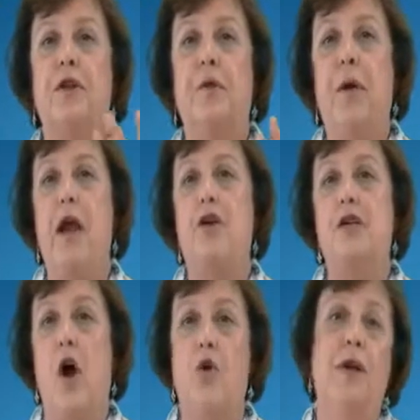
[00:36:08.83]
and the
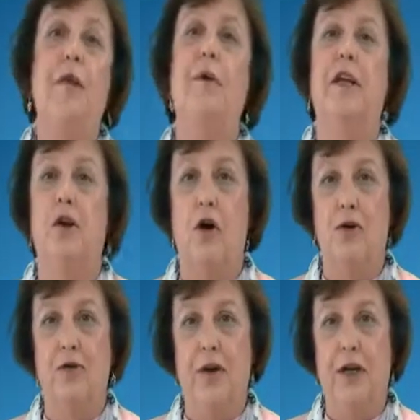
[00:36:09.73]
parent's already been
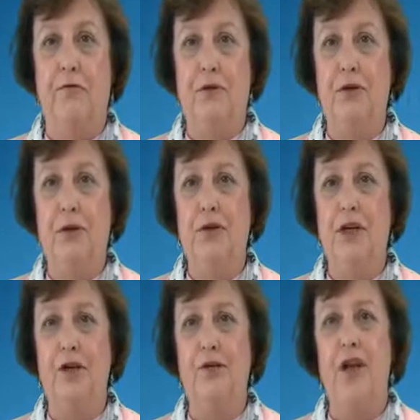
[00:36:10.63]
incarcerated for 2
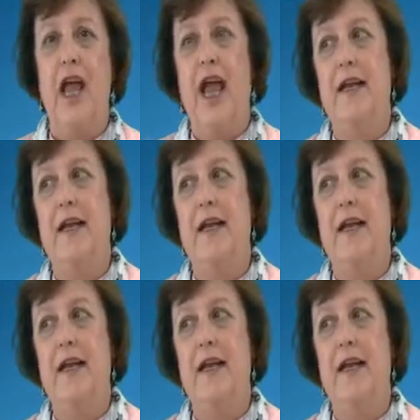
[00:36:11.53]
years